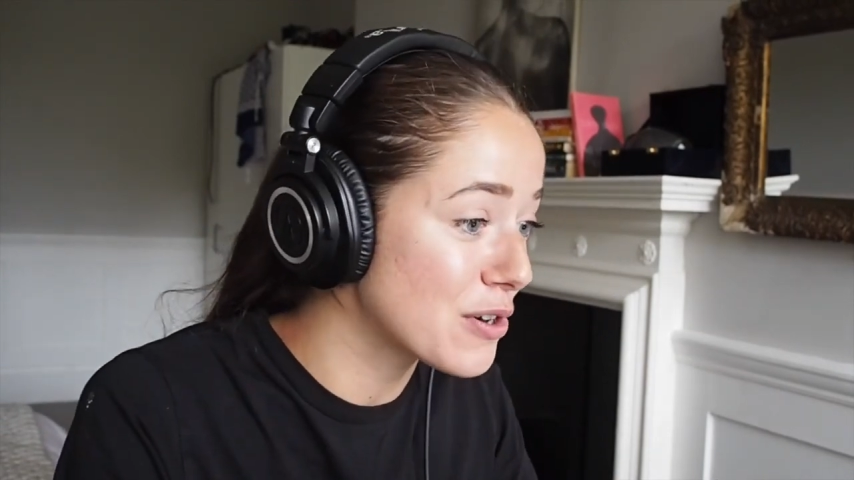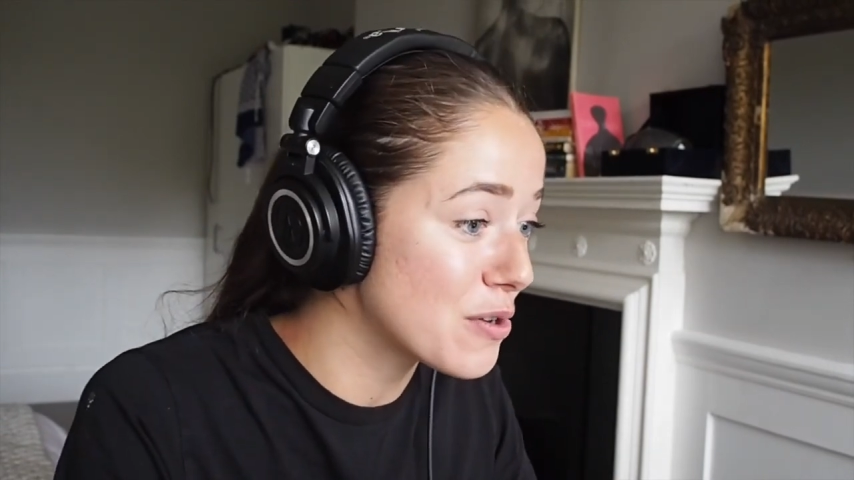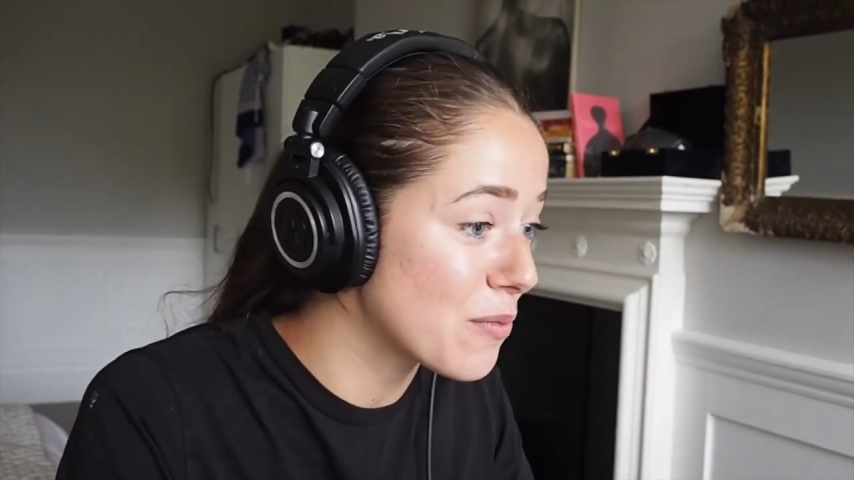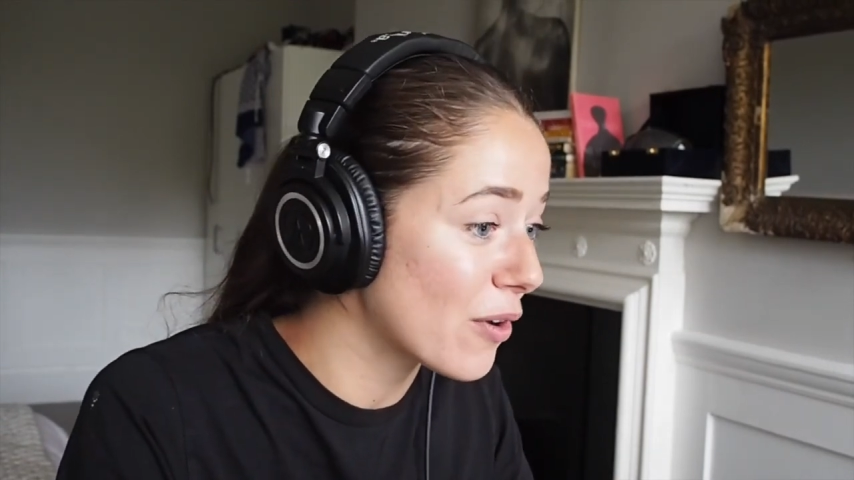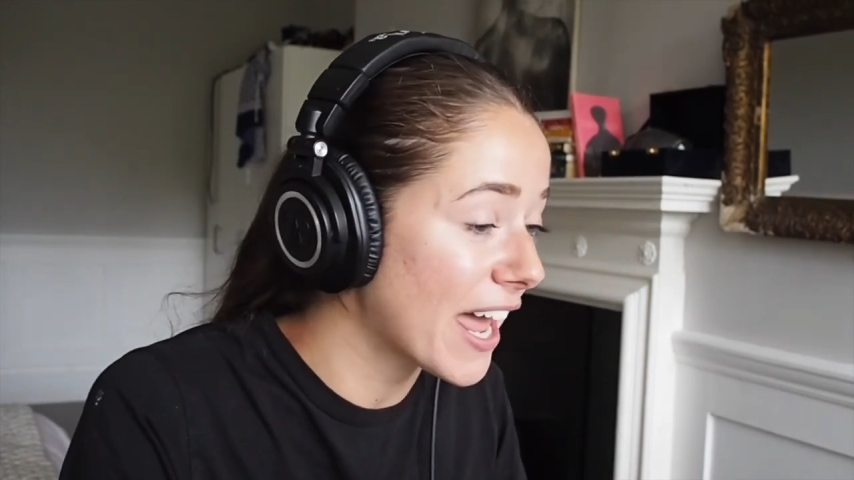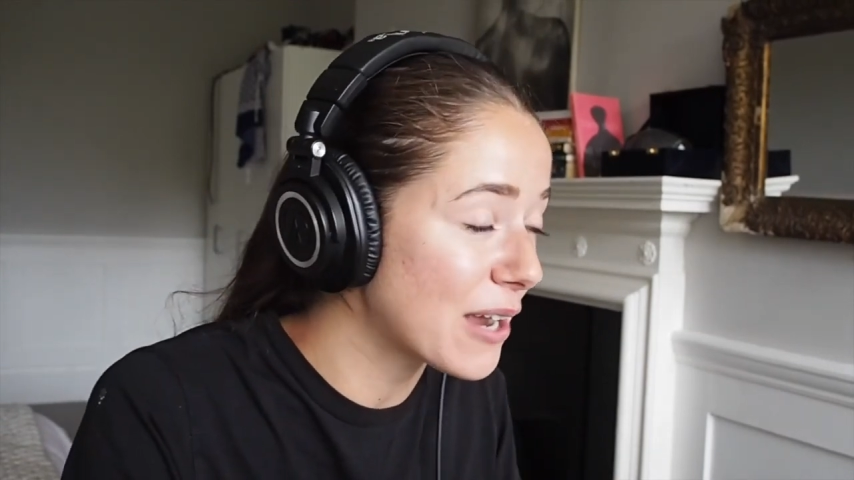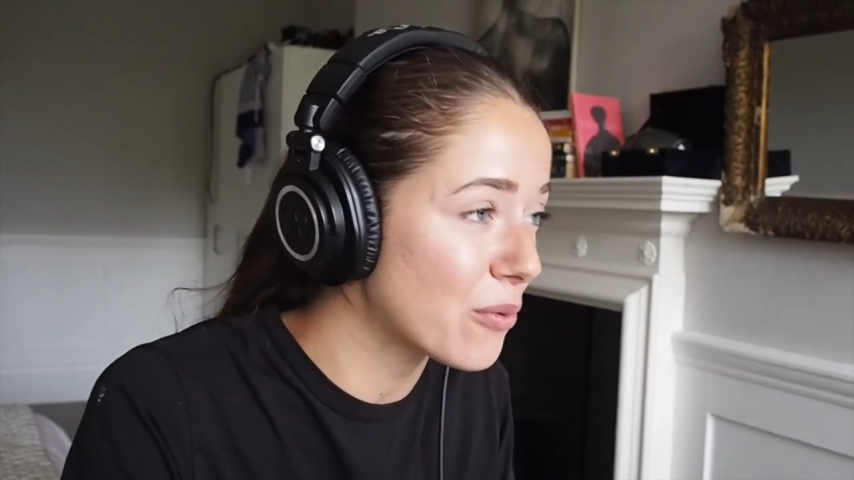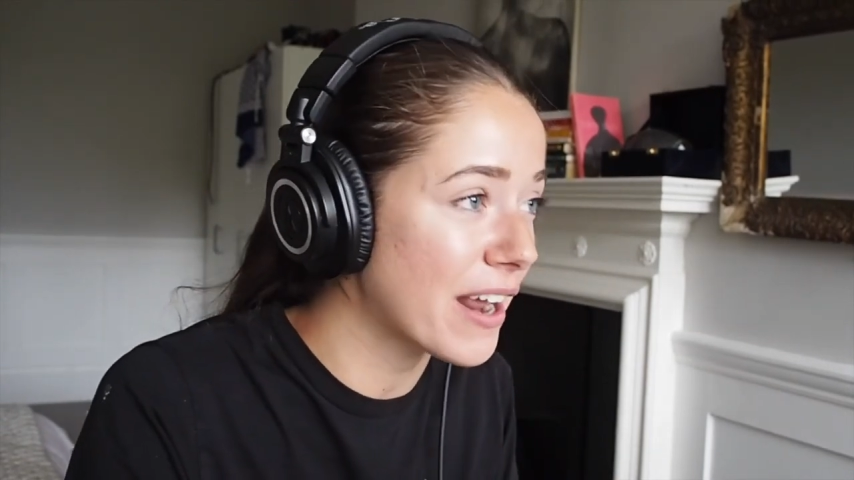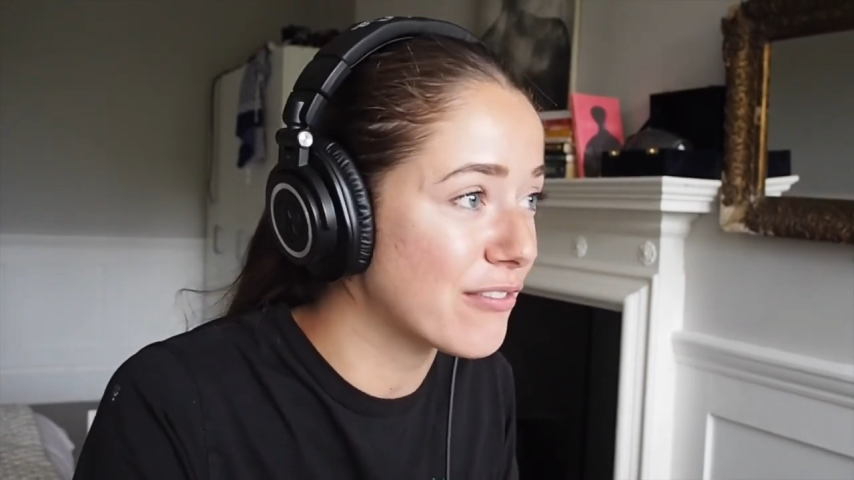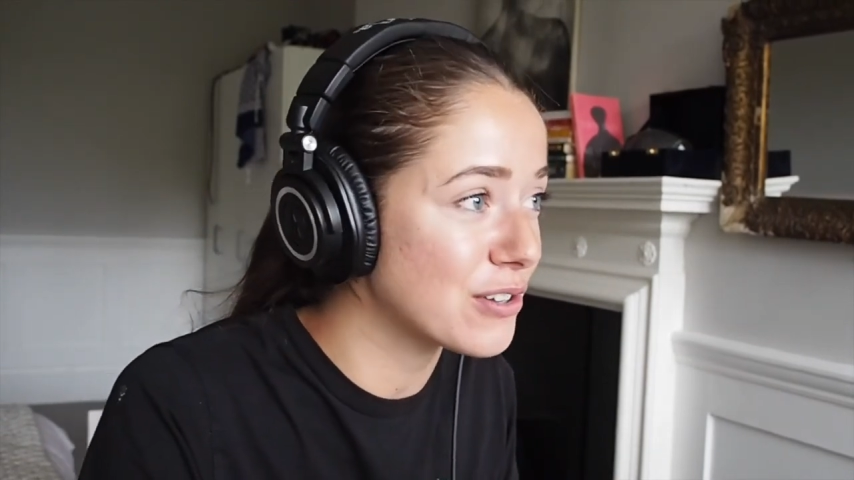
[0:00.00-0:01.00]
room or
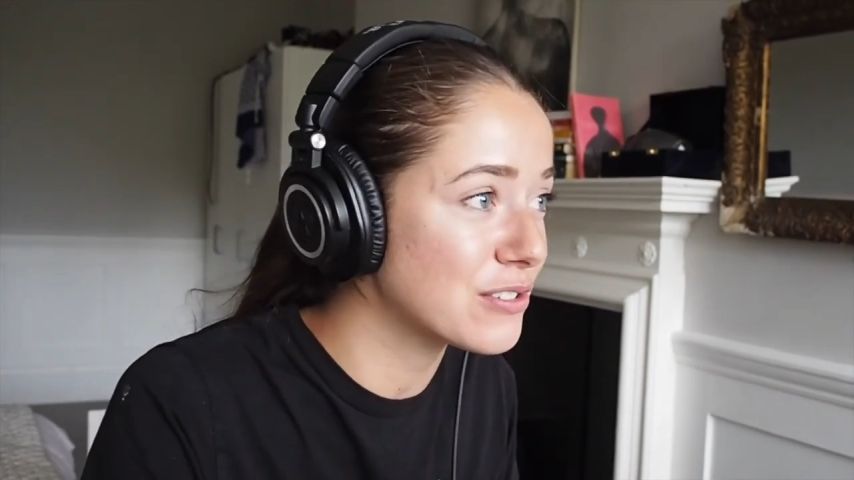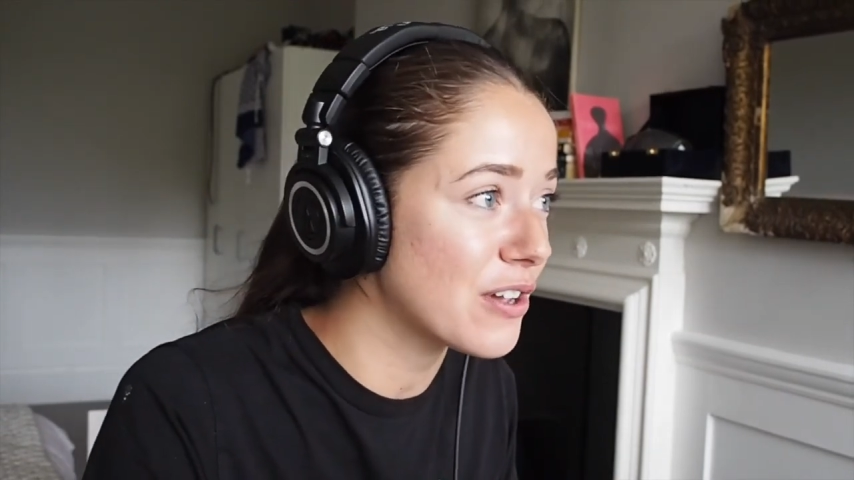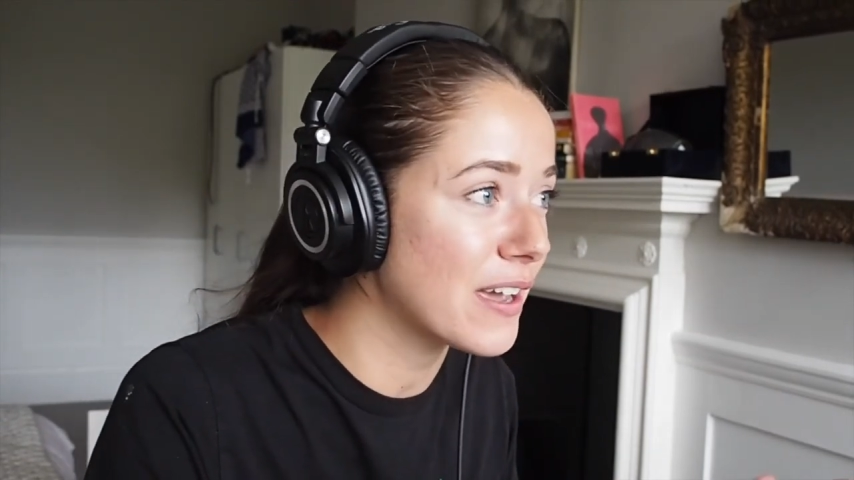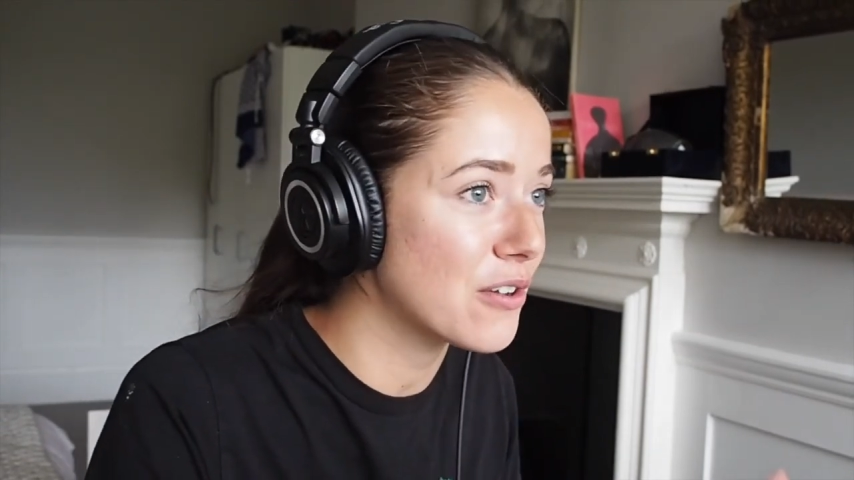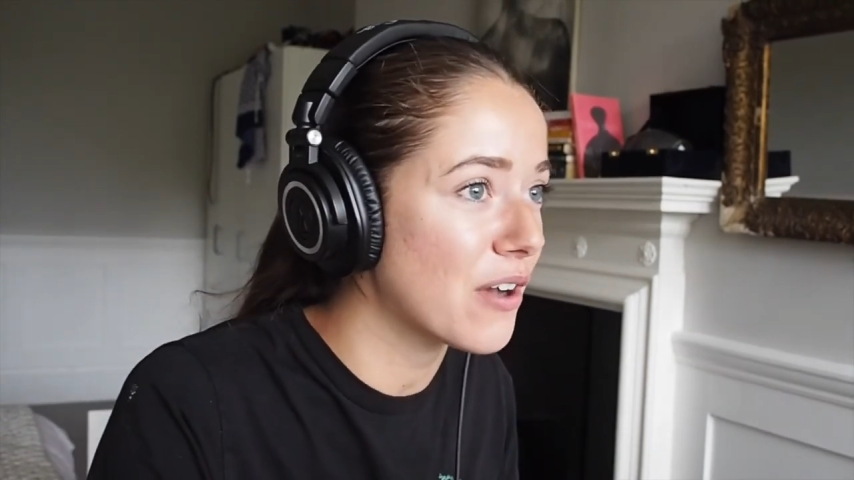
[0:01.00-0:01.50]
like whatever you're doing.